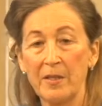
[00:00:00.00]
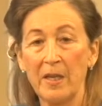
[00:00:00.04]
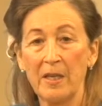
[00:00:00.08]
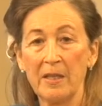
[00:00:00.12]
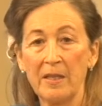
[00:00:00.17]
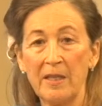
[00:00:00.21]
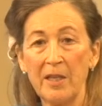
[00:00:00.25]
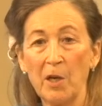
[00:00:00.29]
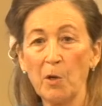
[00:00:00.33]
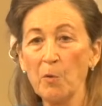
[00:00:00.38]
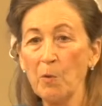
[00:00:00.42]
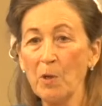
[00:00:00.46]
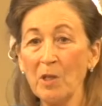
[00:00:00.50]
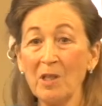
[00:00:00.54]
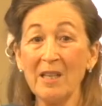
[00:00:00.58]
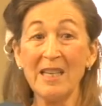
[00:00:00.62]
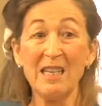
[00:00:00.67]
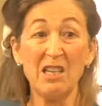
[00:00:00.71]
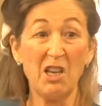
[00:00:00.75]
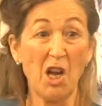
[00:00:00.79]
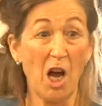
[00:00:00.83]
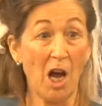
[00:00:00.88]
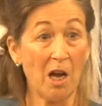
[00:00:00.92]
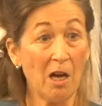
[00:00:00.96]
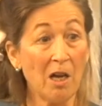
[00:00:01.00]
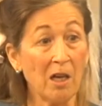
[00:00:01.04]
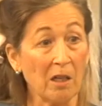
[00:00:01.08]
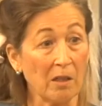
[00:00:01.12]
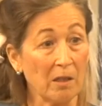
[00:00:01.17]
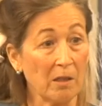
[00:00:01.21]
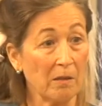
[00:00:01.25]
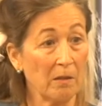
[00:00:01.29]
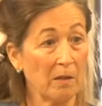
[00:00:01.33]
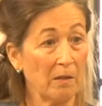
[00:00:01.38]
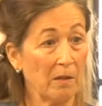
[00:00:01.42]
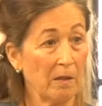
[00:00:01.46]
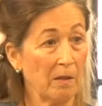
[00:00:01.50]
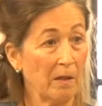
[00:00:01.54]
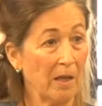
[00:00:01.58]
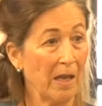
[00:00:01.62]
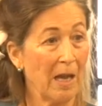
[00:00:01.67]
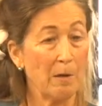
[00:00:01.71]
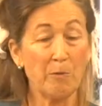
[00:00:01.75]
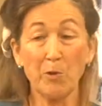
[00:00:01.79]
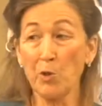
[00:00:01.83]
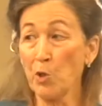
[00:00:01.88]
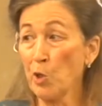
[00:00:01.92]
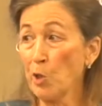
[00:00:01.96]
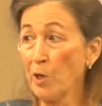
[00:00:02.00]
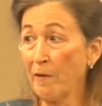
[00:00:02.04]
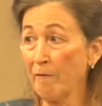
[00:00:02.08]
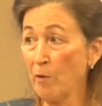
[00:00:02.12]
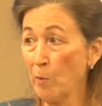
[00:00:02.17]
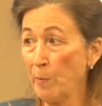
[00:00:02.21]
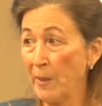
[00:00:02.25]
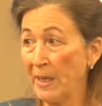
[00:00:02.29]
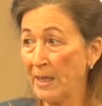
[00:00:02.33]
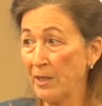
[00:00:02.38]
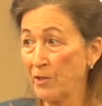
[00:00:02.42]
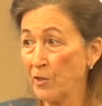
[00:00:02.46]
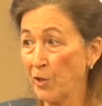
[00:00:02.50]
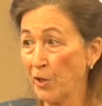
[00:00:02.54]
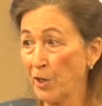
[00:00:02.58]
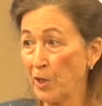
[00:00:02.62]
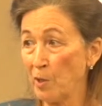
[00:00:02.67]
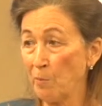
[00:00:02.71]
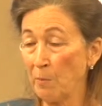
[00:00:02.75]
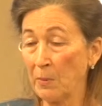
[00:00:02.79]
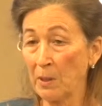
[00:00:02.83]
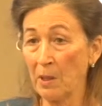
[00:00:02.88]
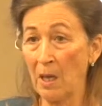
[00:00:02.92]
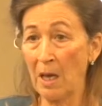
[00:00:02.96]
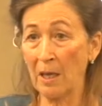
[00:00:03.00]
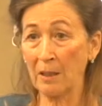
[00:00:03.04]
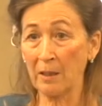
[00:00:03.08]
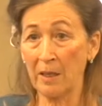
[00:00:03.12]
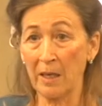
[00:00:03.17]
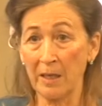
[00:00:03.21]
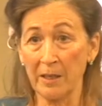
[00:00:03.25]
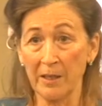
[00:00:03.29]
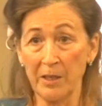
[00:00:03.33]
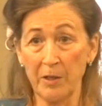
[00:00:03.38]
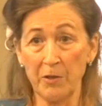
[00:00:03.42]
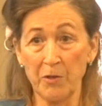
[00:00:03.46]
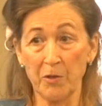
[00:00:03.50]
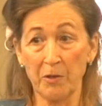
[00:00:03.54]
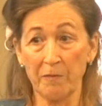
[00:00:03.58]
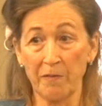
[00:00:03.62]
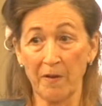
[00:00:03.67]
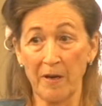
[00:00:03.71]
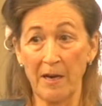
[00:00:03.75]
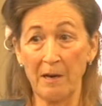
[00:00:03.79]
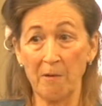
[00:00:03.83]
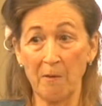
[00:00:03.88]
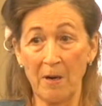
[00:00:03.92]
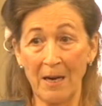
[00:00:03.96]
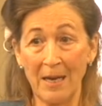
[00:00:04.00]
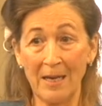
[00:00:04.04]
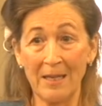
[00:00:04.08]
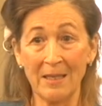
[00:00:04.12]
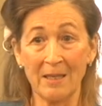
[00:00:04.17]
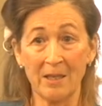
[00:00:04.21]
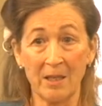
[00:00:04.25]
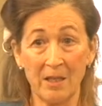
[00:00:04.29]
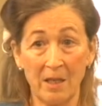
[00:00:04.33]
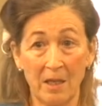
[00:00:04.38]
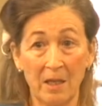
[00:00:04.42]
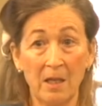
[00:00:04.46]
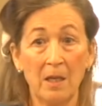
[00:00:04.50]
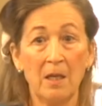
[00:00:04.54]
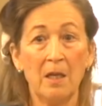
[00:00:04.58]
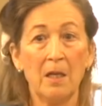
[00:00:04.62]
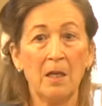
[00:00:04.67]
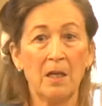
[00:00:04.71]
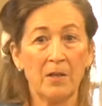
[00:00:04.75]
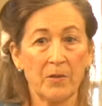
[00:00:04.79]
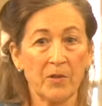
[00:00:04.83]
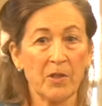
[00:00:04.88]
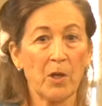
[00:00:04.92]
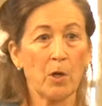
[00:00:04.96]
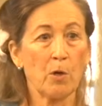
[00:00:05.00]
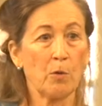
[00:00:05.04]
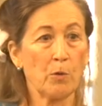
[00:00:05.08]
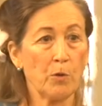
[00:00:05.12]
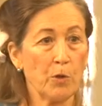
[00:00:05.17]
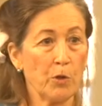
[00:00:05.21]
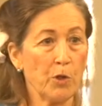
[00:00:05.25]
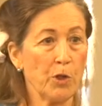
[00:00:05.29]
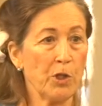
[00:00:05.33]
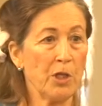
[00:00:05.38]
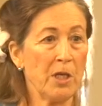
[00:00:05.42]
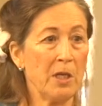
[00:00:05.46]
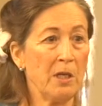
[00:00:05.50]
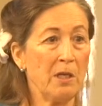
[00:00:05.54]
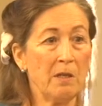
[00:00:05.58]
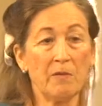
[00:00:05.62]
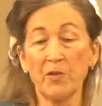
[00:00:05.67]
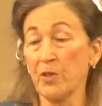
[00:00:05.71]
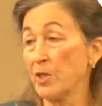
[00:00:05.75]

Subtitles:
that they're really young. I'm sure everybody's heard of Malala Yousafzai, right? So she